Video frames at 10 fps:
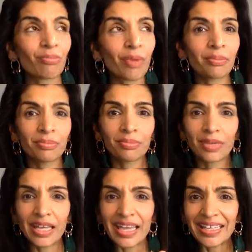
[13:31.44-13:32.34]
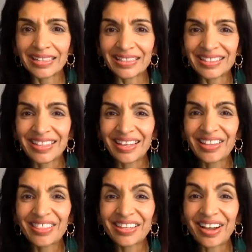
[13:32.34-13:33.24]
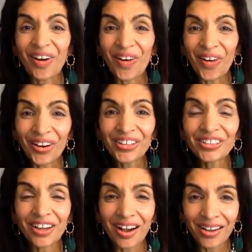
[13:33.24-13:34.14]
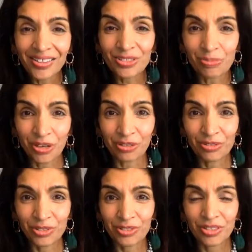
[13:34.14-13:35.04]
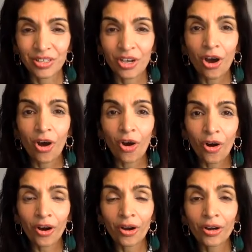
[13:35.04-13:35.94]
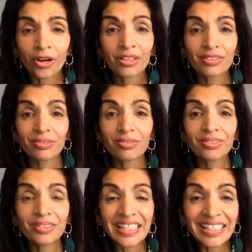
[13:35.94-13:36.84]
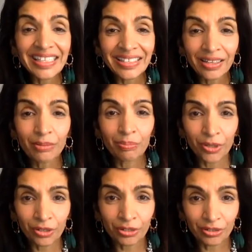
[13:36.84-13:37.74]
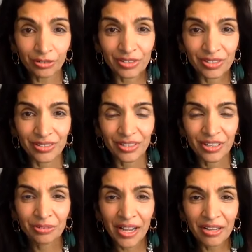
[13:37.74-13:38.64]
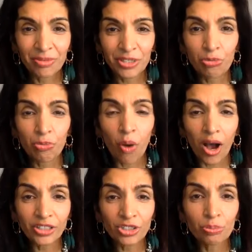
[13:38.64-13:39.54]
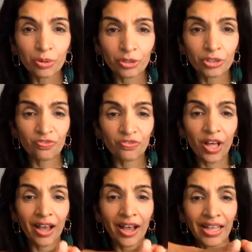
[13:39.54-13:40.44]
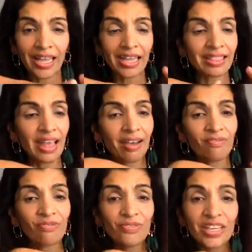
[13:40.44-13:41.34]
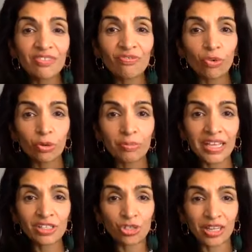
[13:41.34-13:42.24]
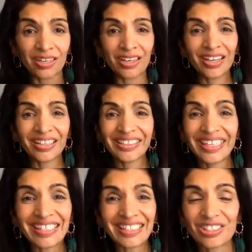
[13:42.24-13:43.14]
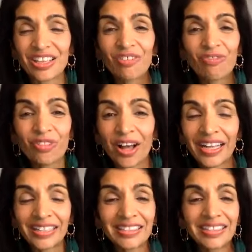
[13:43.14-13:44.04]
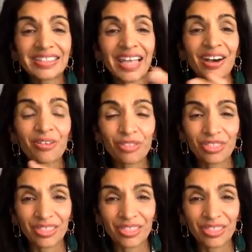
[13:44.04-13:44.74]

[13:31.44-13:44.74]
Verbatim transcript: Um, it's the, our cosmos are the leading birds, right? When you watch birds fly in that V formation, geese flying south